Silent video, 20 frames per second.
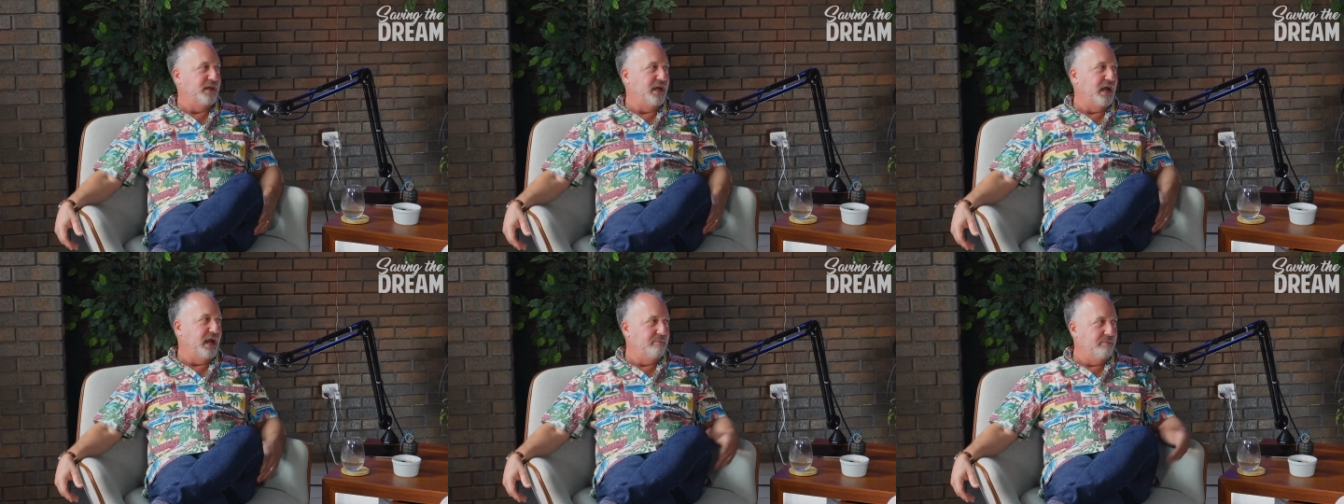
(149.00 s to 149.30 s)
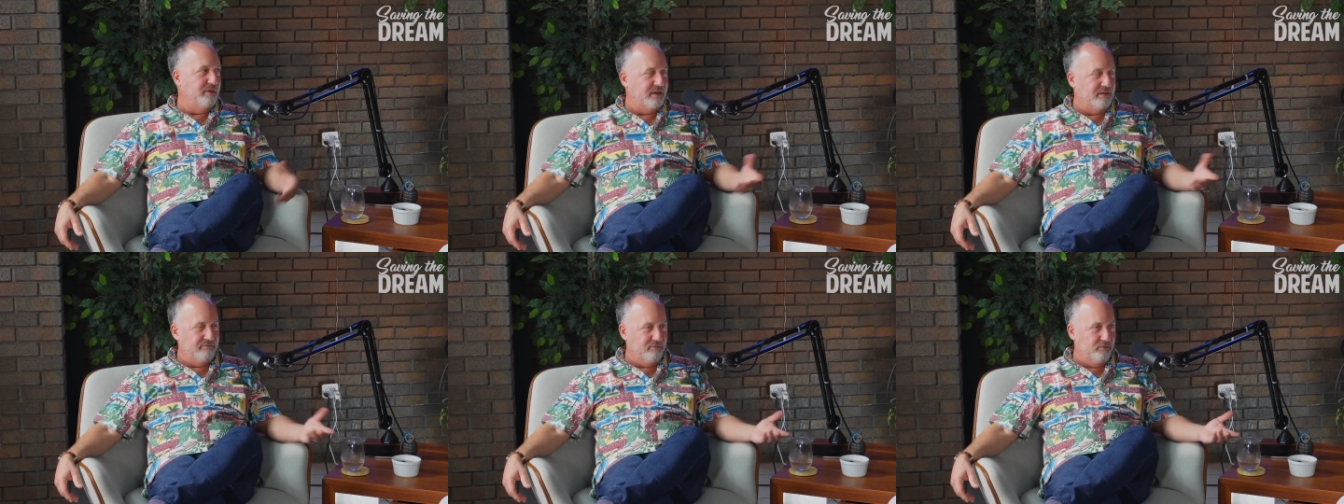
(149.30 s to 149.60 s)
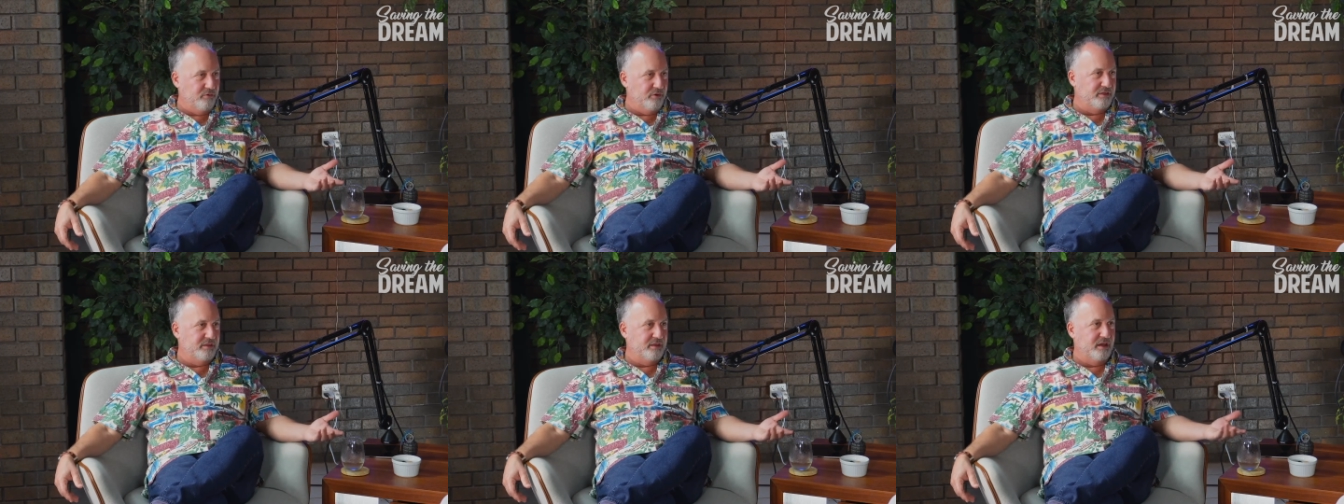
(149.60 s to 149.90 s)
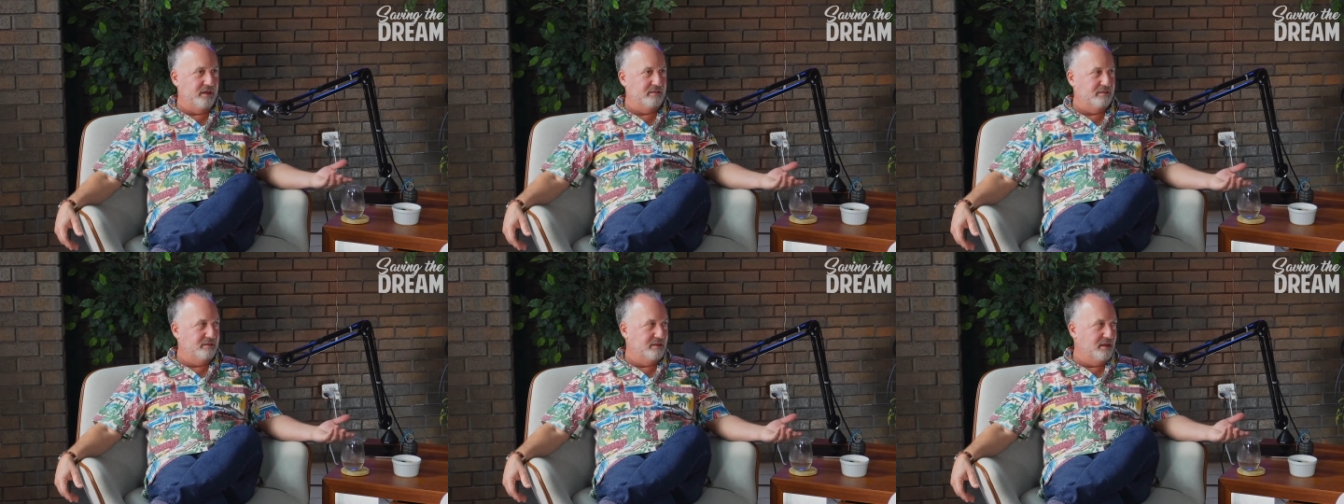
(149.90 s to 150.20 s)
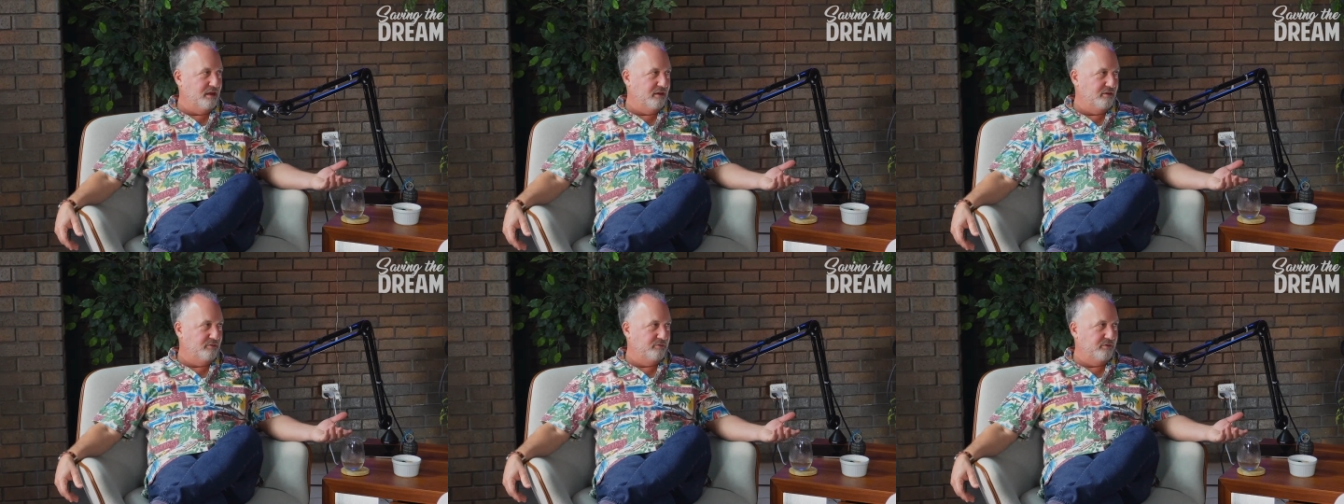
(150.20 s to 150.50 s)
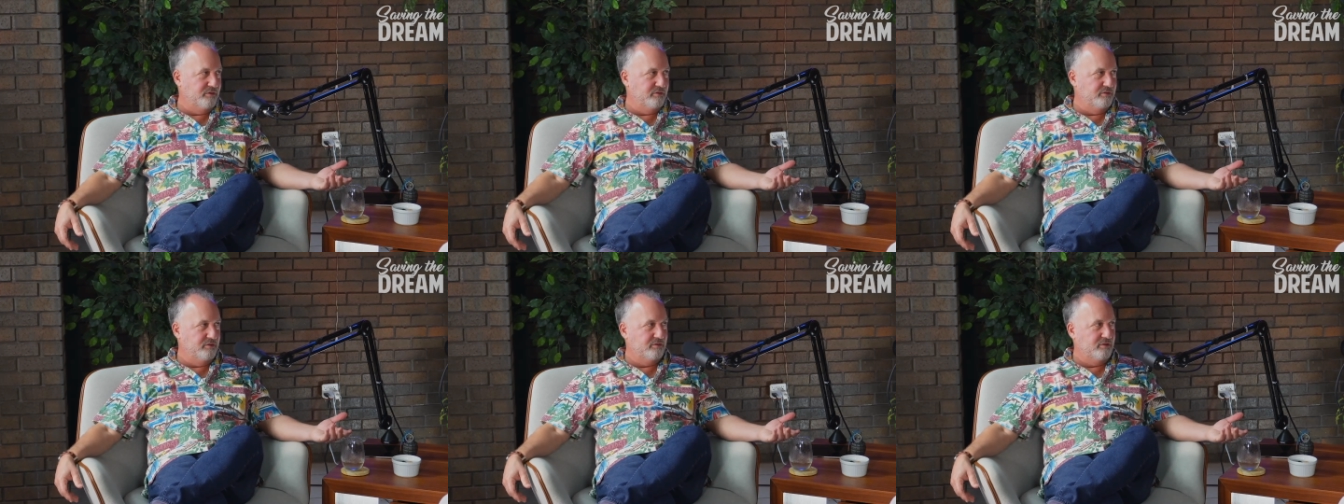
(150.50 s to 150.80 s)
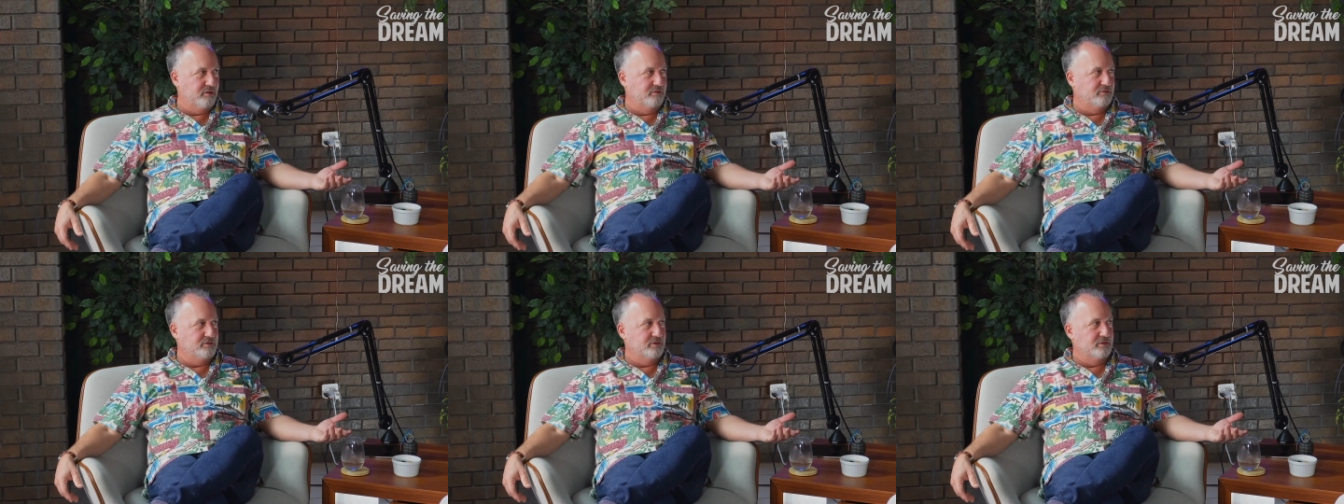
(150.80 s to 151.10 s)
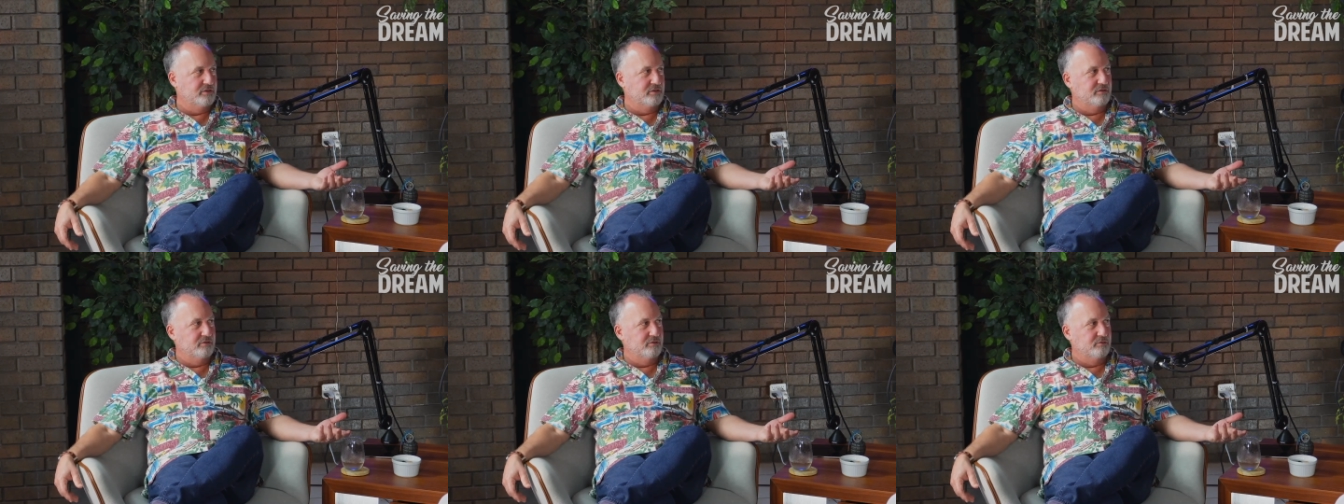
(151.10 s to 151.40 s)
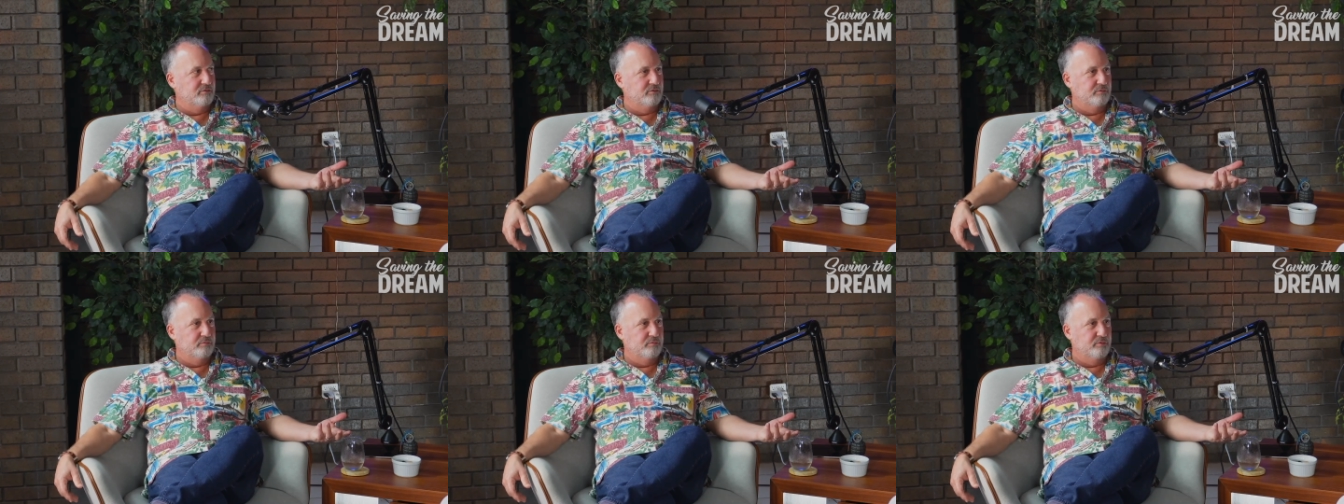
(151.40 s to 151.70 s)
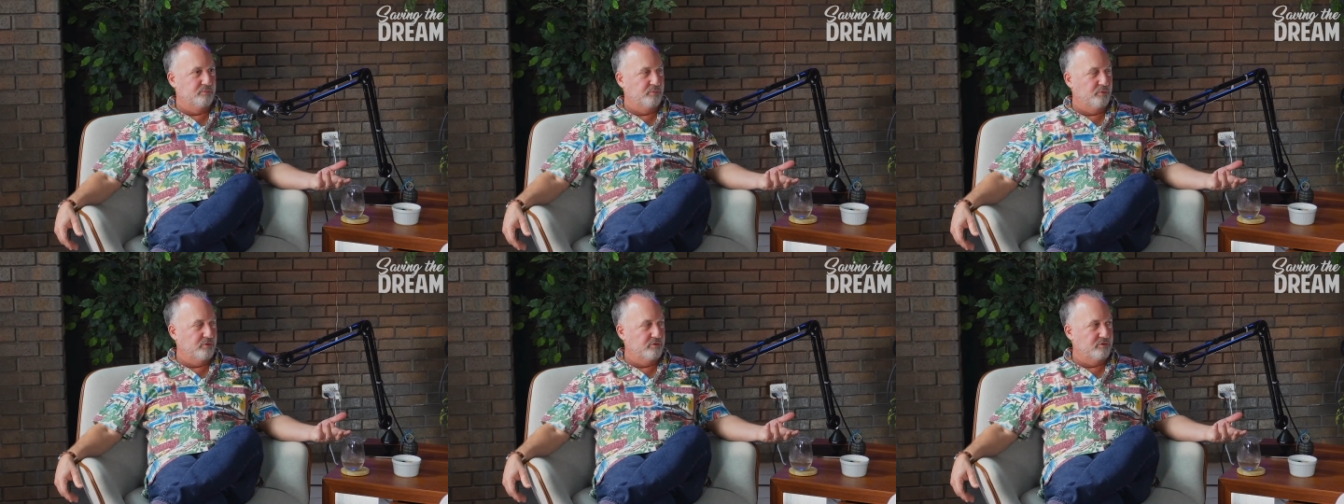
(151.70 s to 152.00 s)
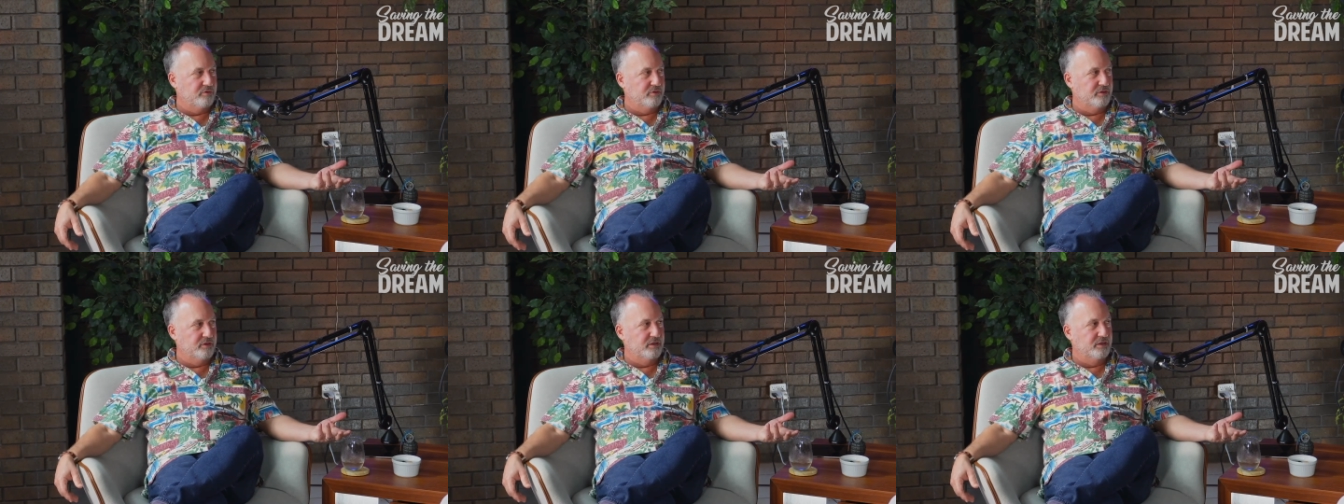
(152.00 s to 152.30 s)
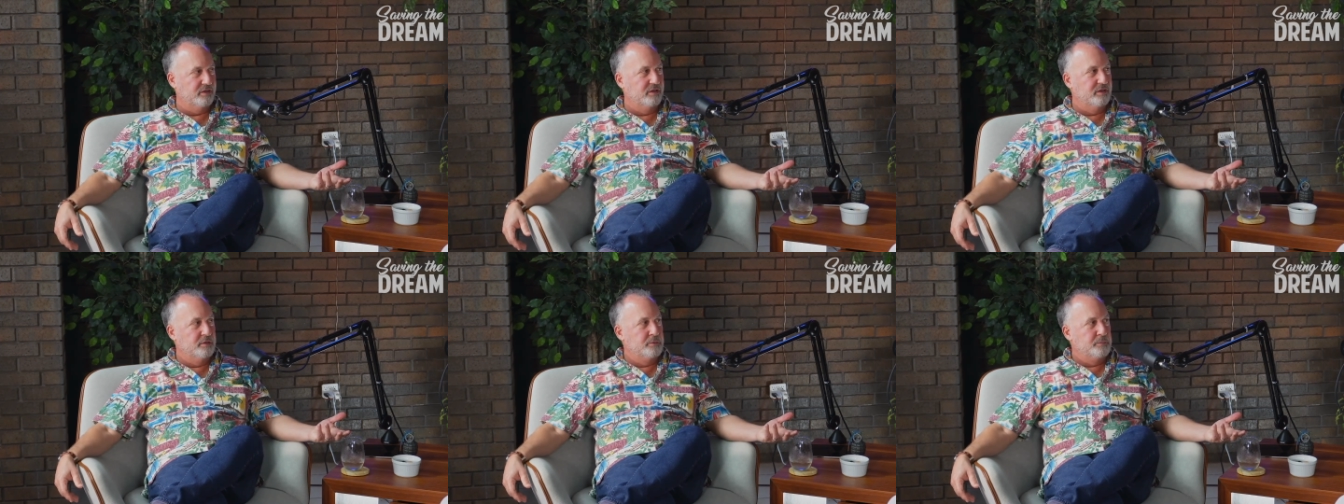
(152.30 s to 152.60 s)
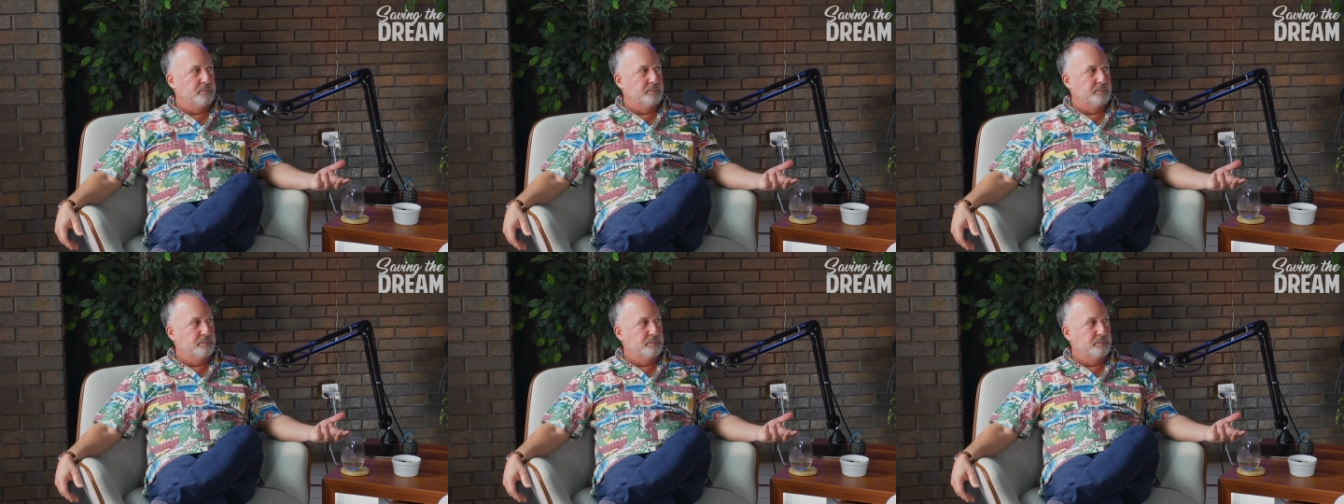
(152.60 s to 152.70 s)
Not the guy making $40,000 because he's coaching a youth sports league.